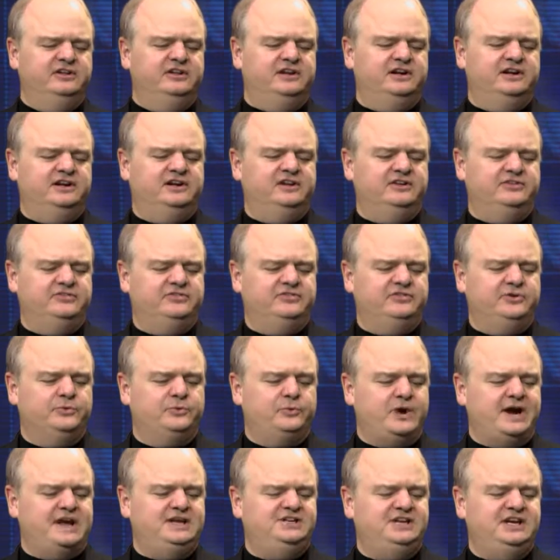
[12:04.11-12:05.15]
The
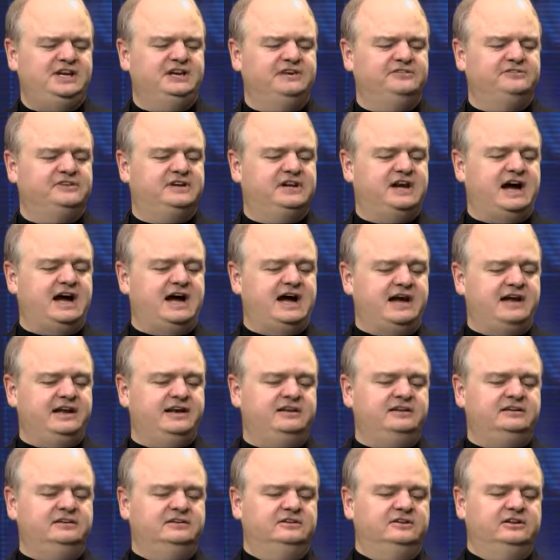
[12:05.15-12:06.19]
Writing of
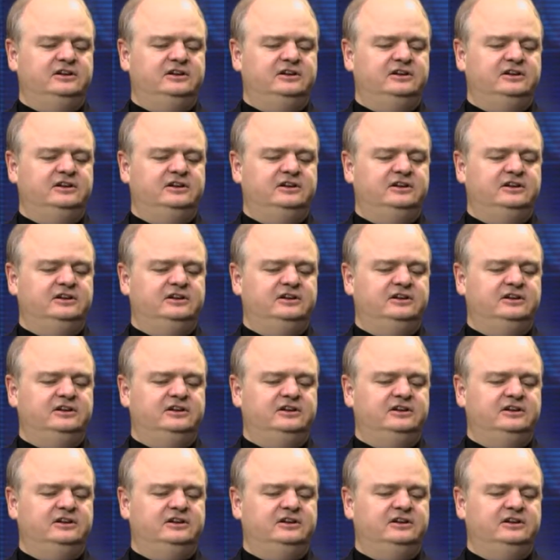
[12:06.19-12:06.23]
God.